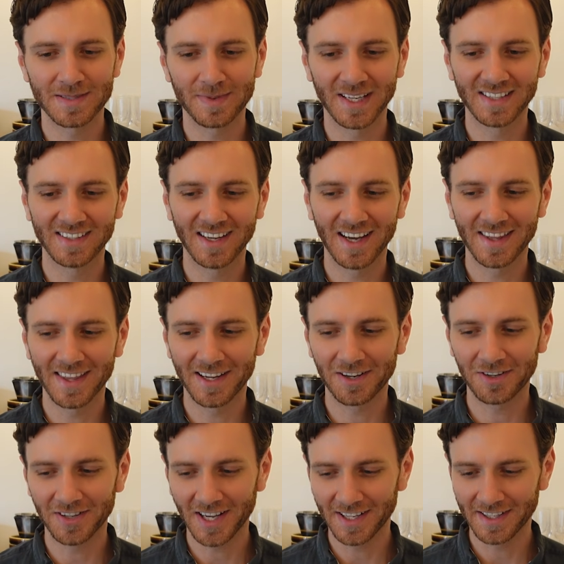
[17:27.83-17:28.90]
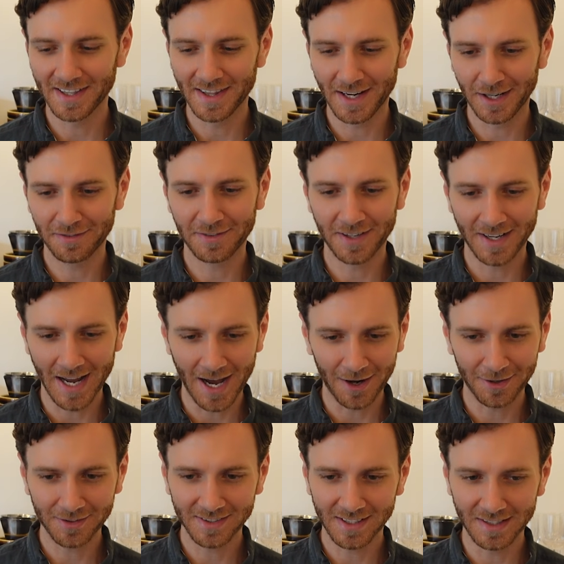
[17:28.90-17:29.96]
but I think I'll cut it there for
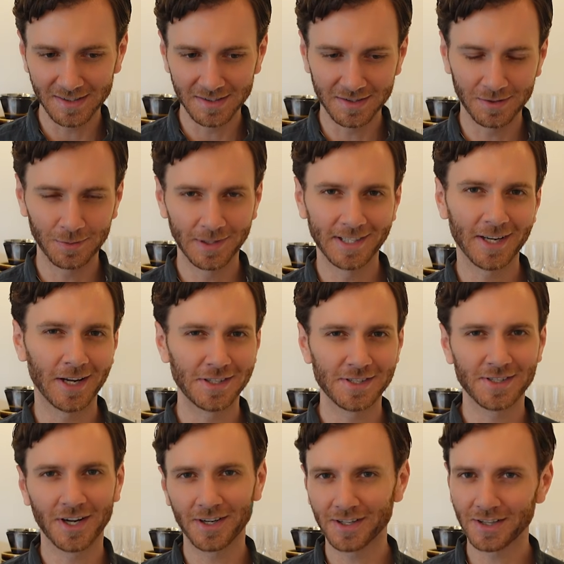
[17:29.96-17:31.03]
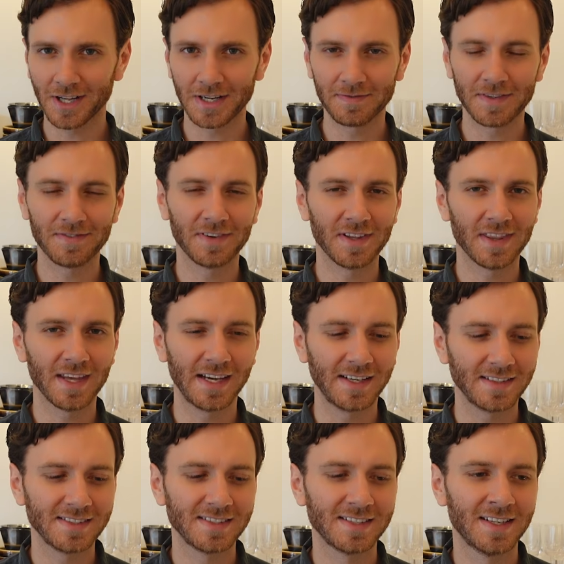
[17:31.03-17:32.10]
now because we touched on a lot of different
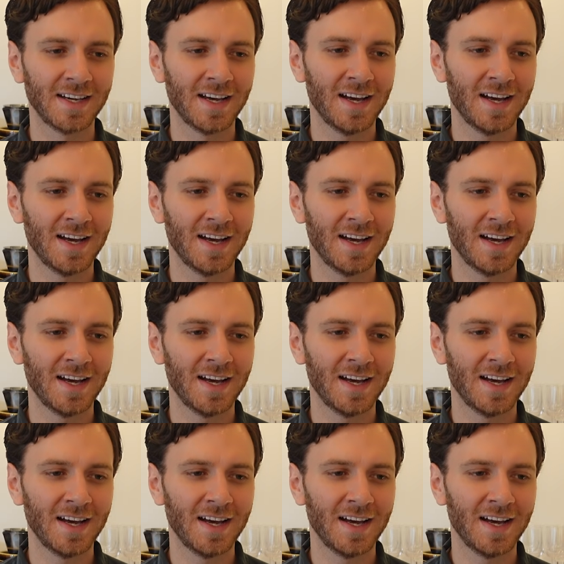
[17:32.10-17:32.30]
things.